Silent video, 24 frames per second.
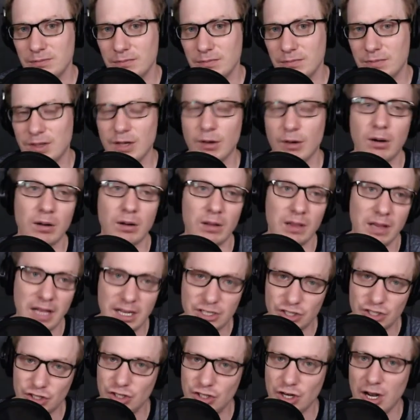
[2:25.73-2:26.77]
There are
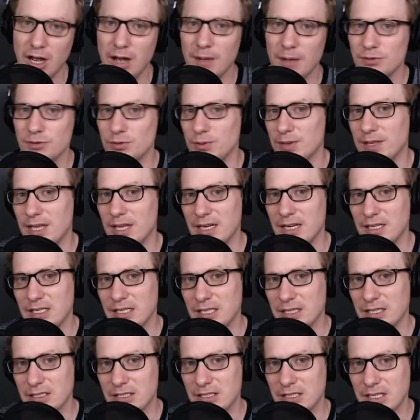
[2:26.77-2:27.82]
less jobs with
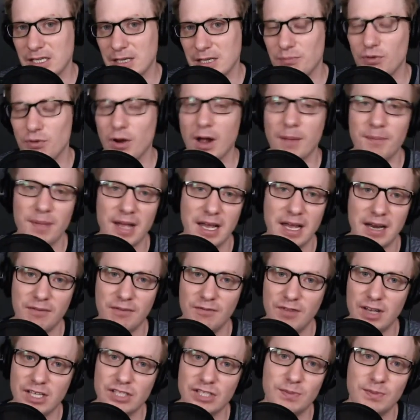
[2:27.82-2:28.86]
AT&T. Broadband
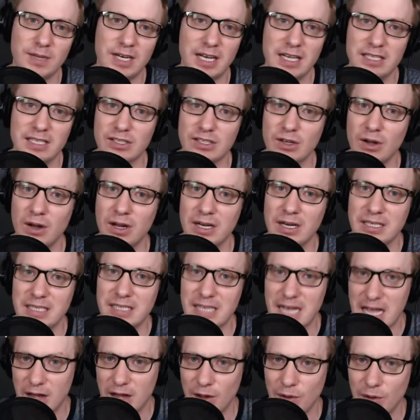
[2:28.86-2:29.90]
investment has gone
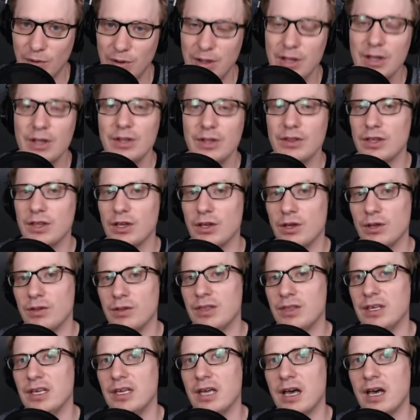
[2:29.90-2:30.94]
down. The
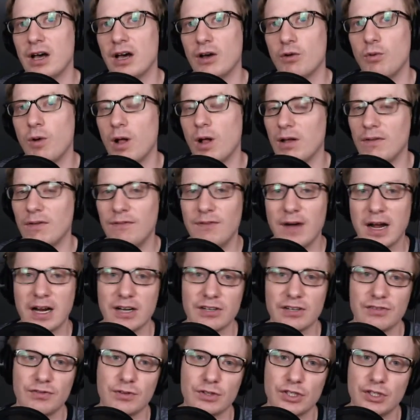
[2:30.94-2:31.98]

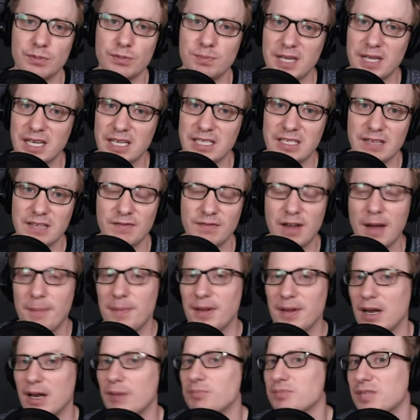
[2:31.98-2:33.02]
qualifiers for speeds have not
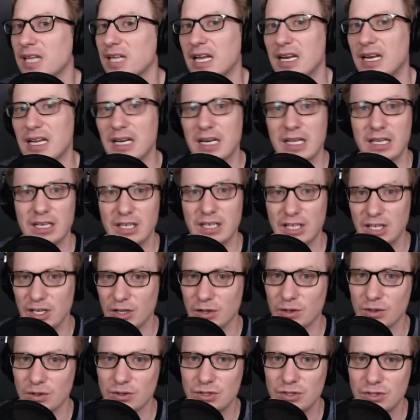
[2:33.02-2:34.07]
been updated in
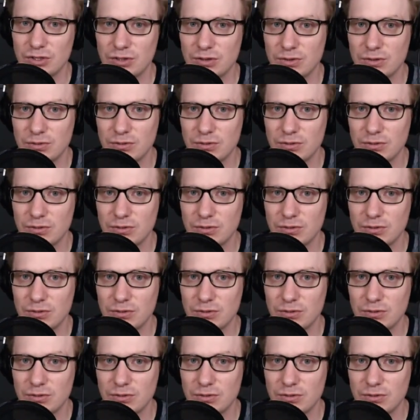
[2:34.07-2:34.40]
years.